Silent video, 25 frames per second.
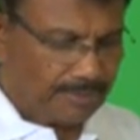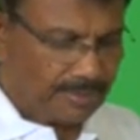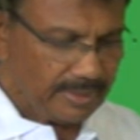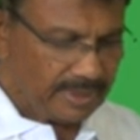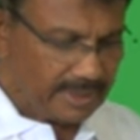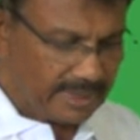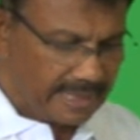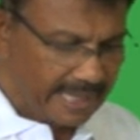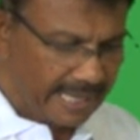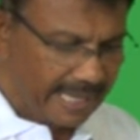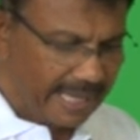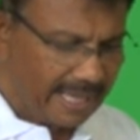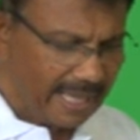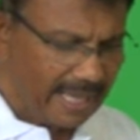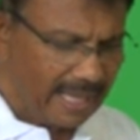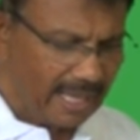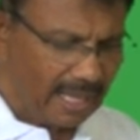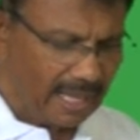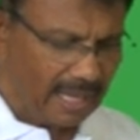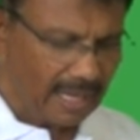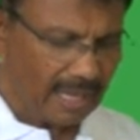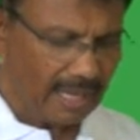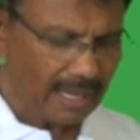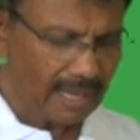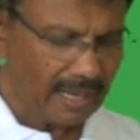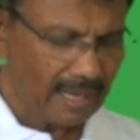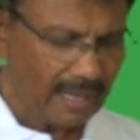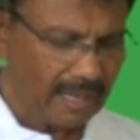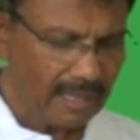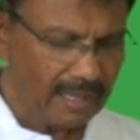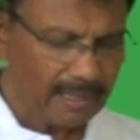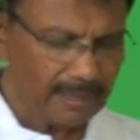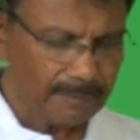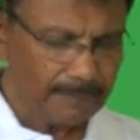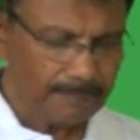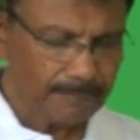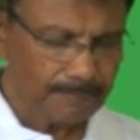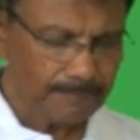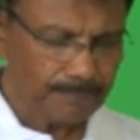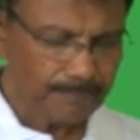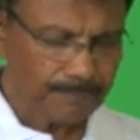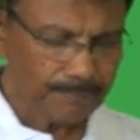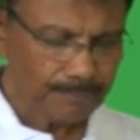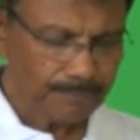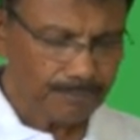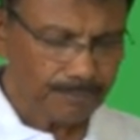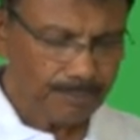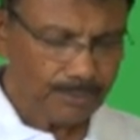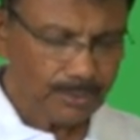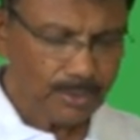There are
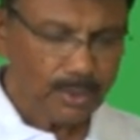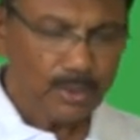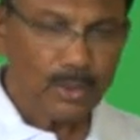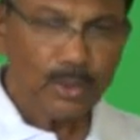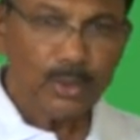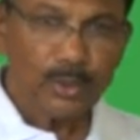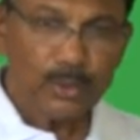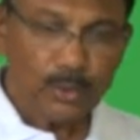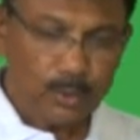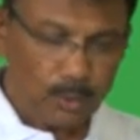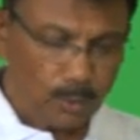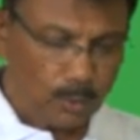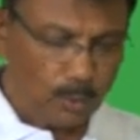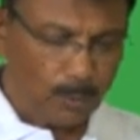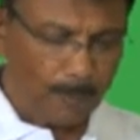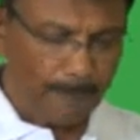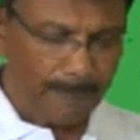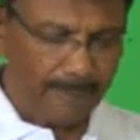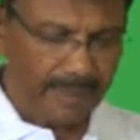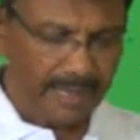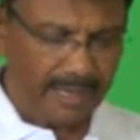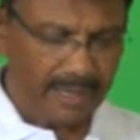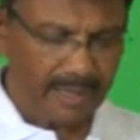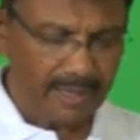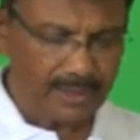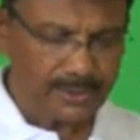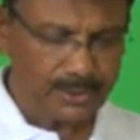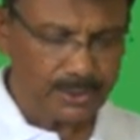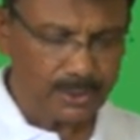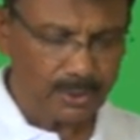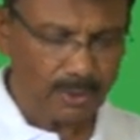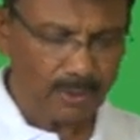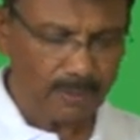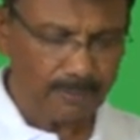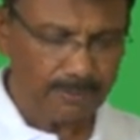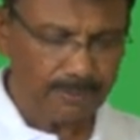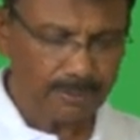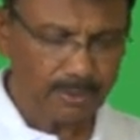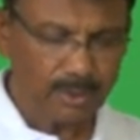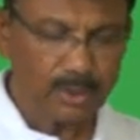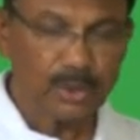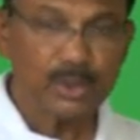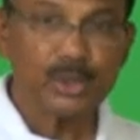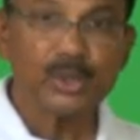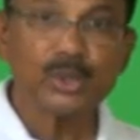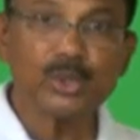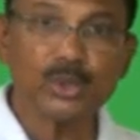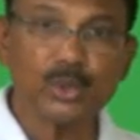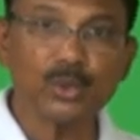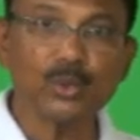2 pairs of
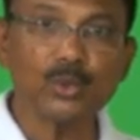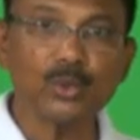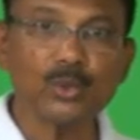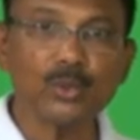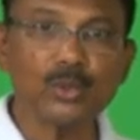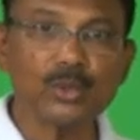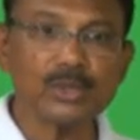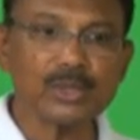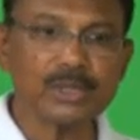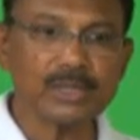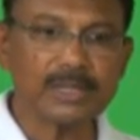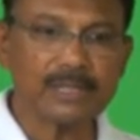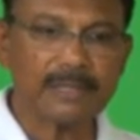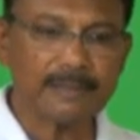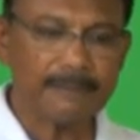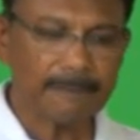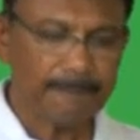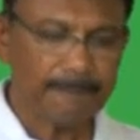shoes.